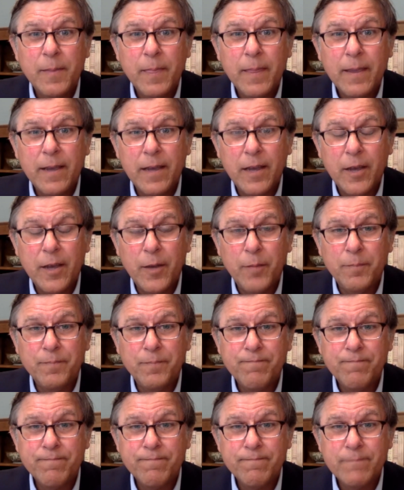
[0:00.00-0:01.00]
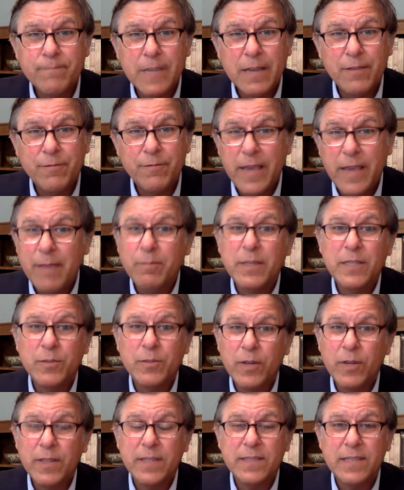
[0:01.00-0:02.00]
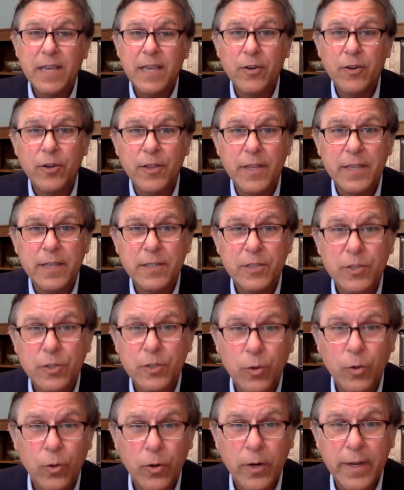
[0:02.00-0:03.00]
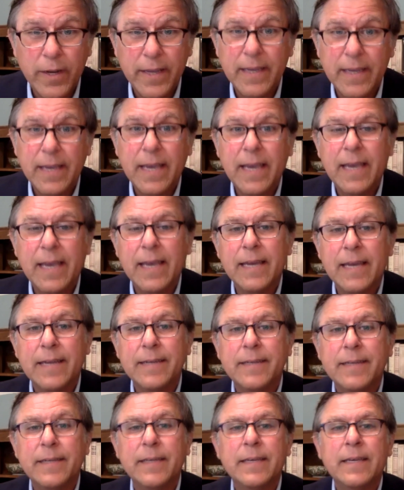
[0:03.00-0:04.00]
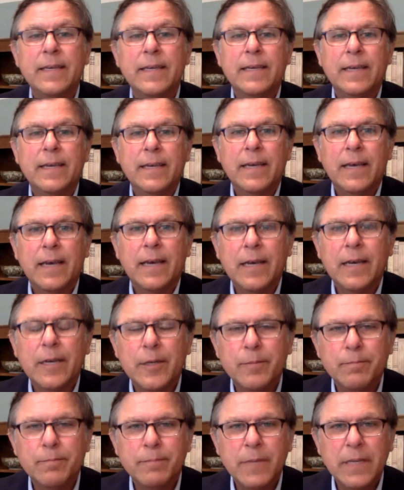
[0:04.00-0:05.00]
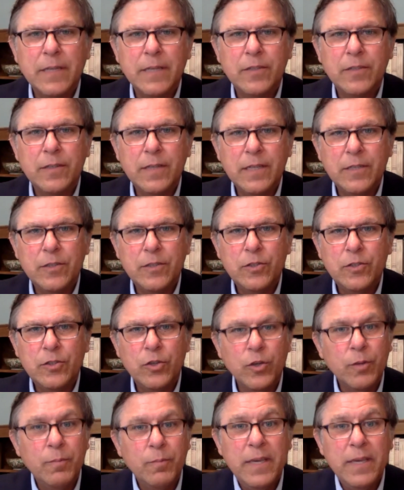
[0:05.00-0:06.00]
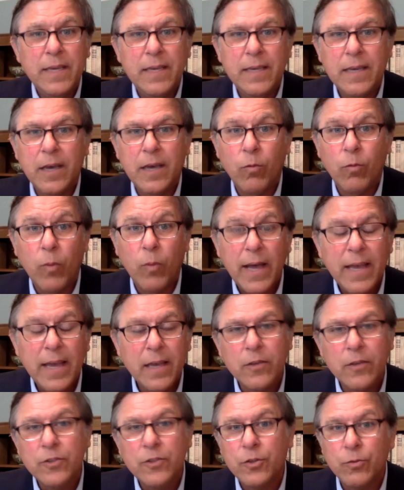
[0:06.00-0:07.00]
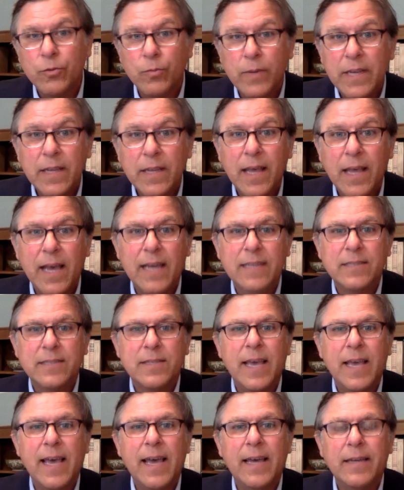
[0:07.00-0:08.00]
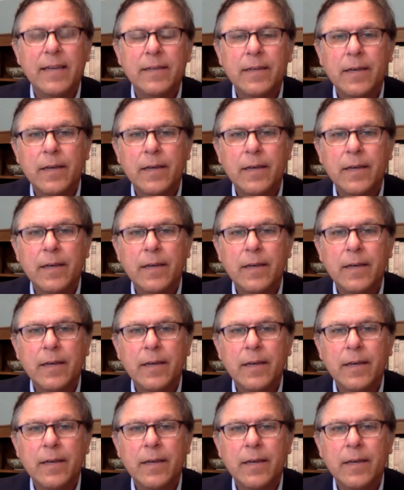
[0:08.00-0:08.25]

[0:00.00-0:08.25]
Families were at the center of this story, and it took me a while to realize that,